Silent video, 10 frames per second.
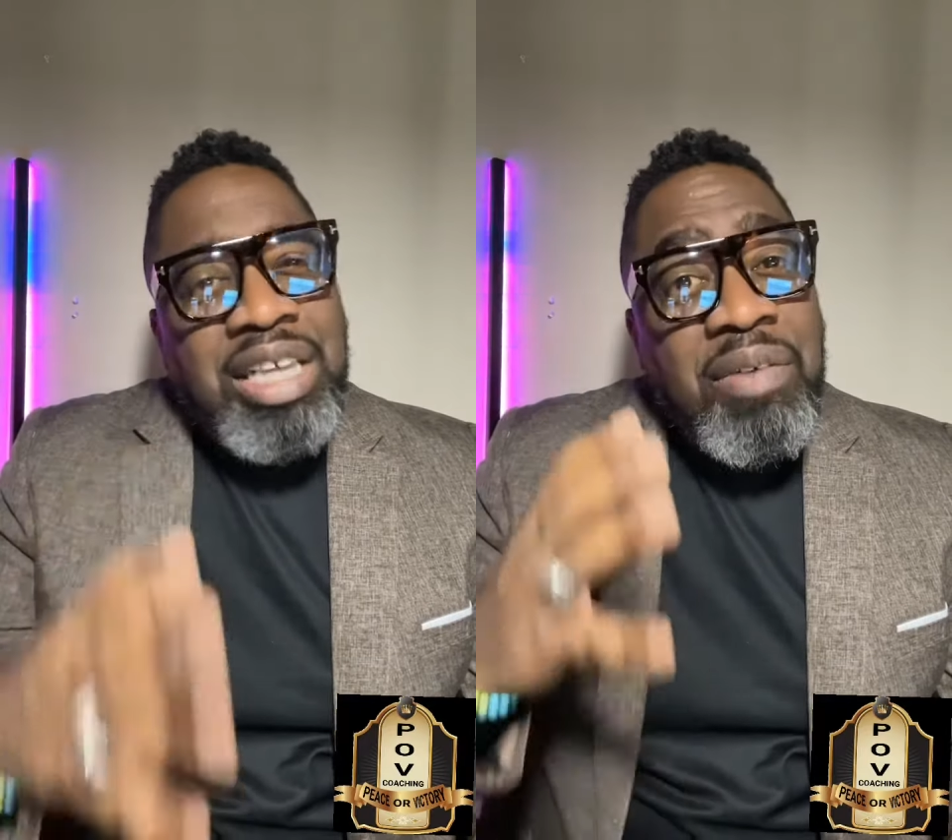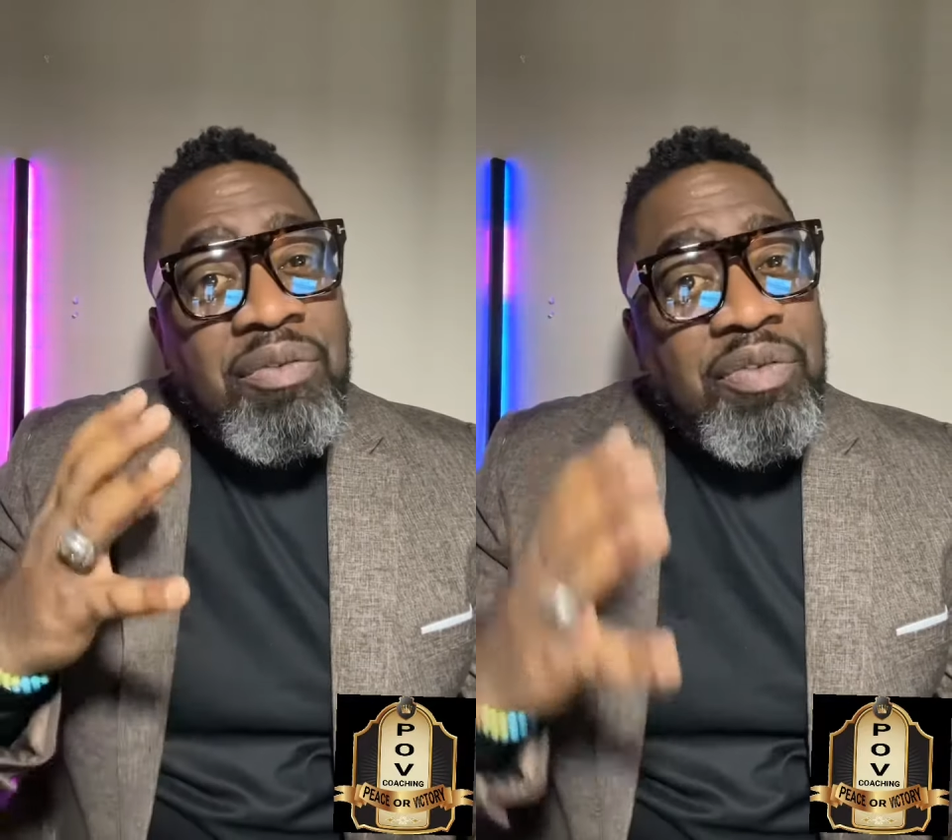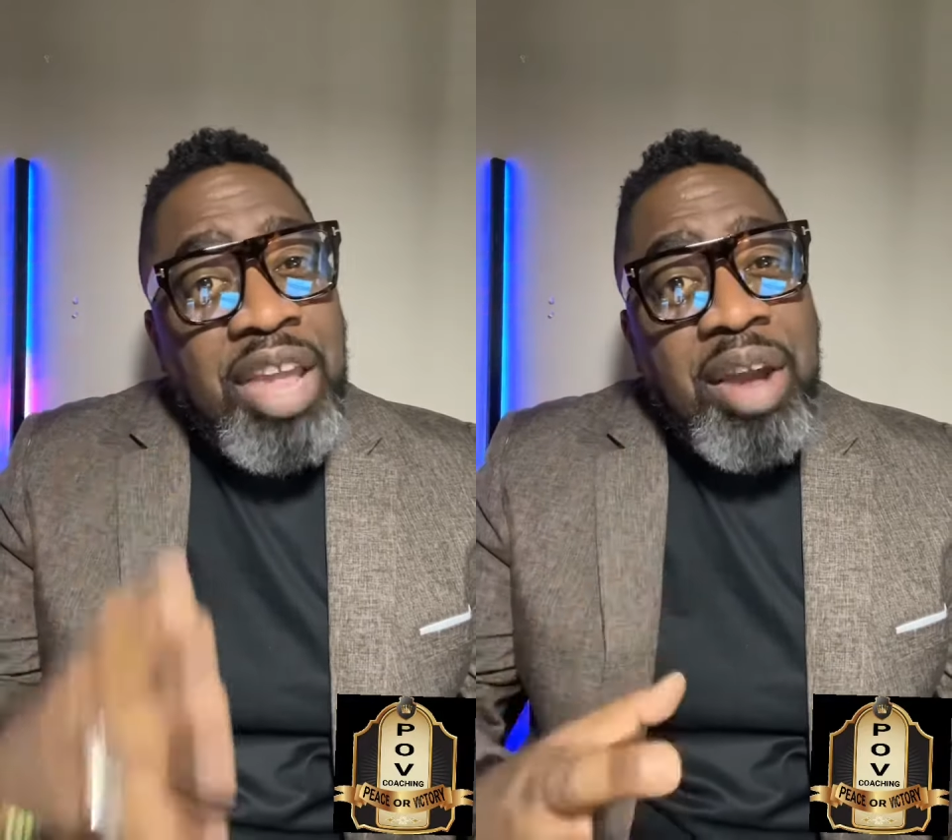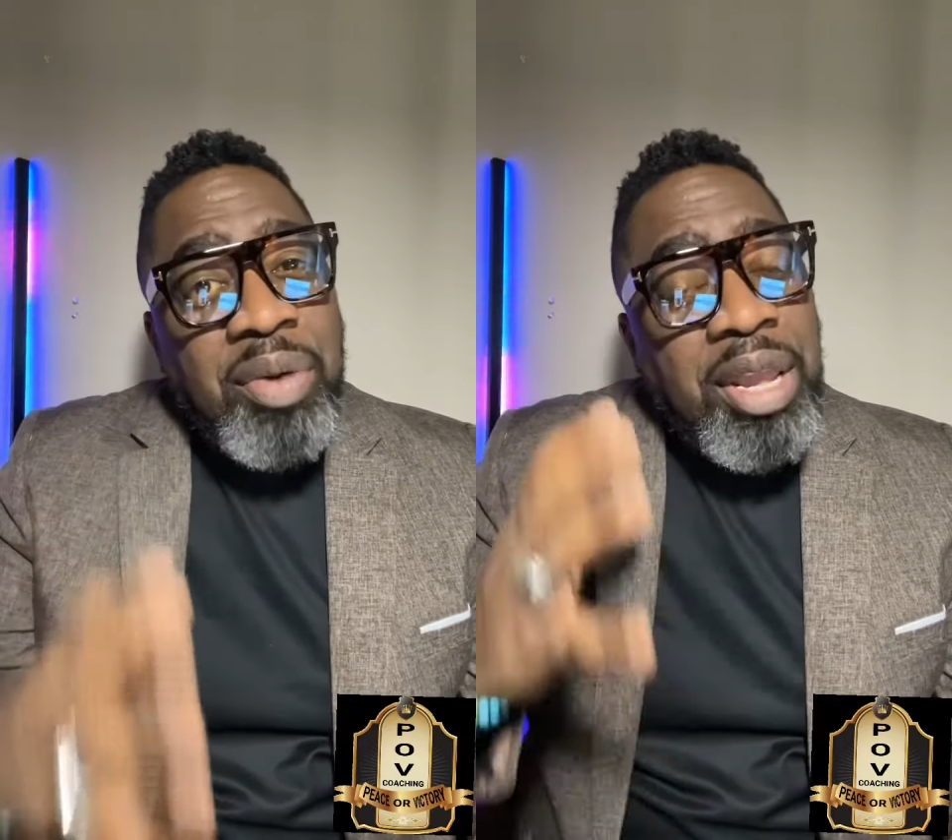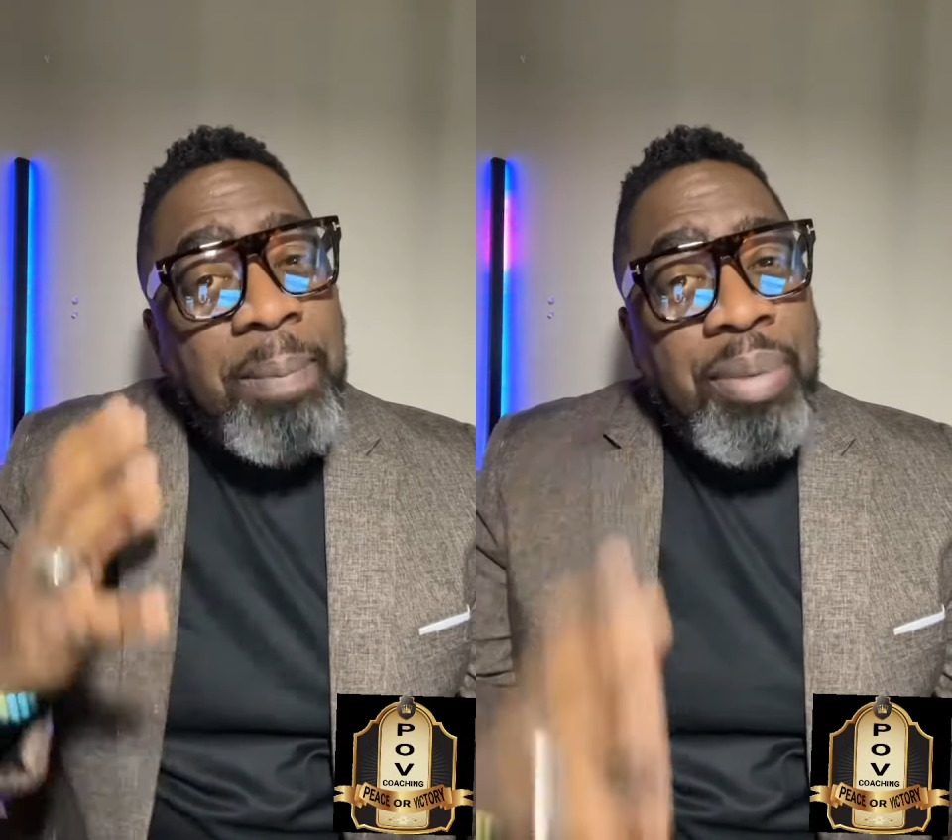are
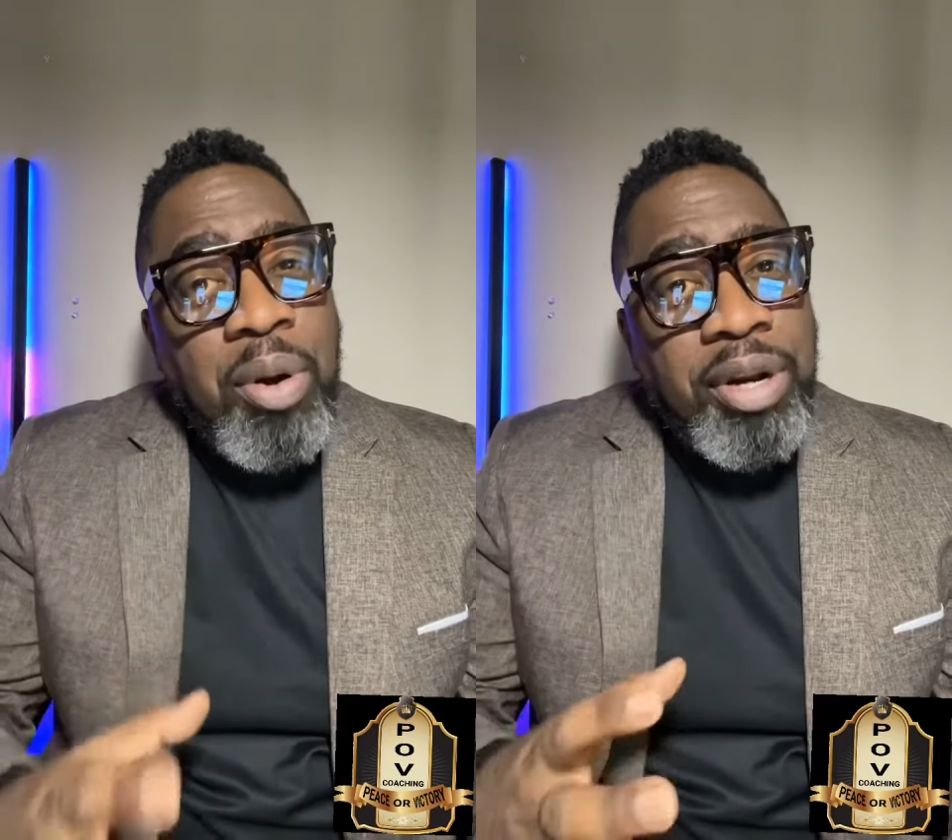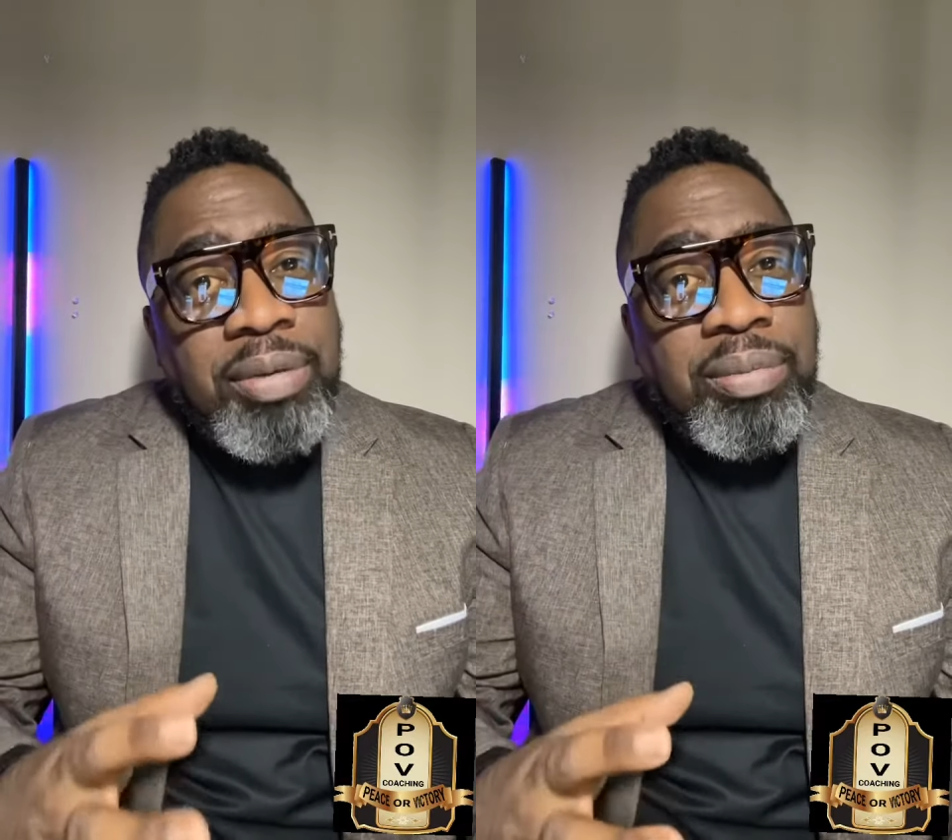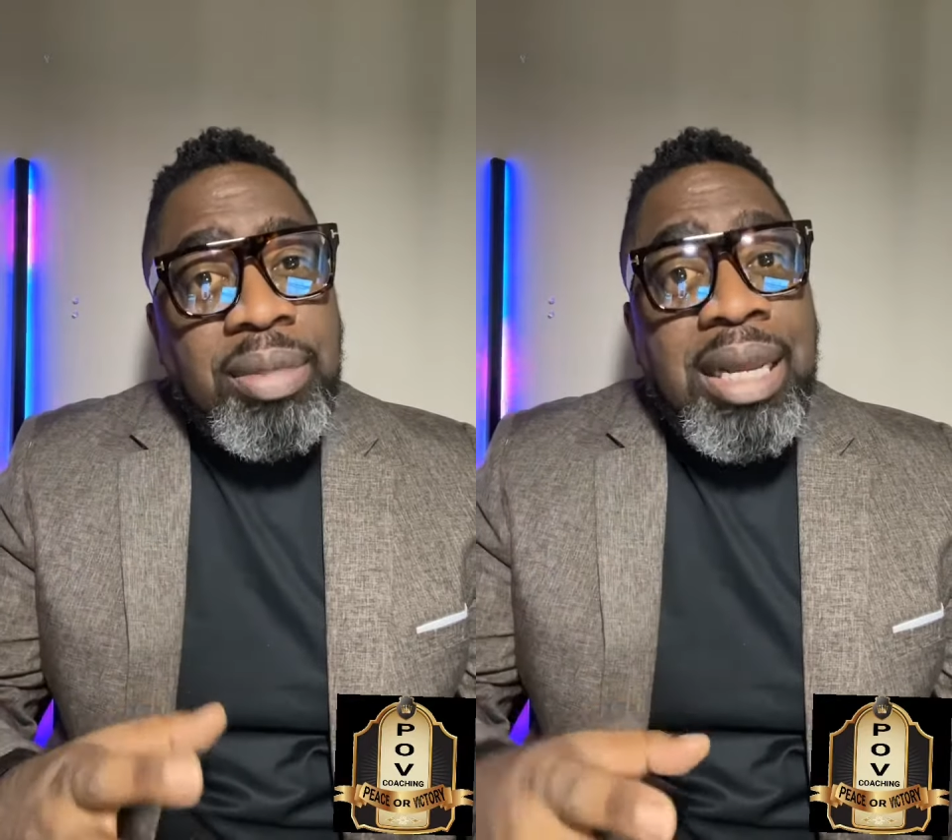very important,